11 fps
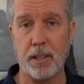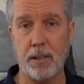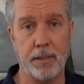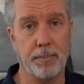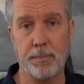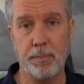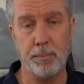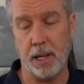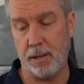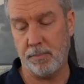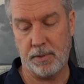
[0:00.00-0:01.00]
Uh,
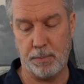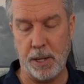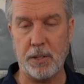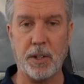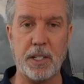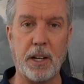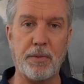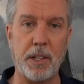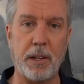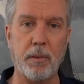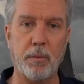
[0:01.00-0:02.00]
it speaks for itself,
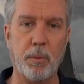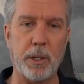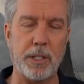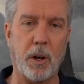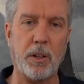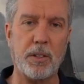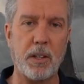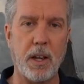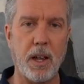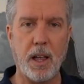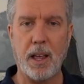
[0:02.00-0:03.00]
the results.
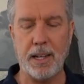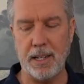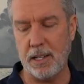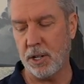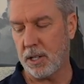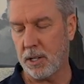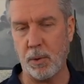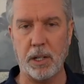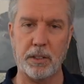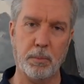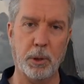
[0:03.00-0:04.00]
It did just as
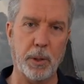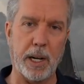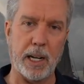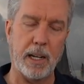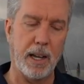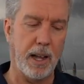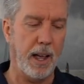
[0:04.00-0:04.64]
well as the Bluetti.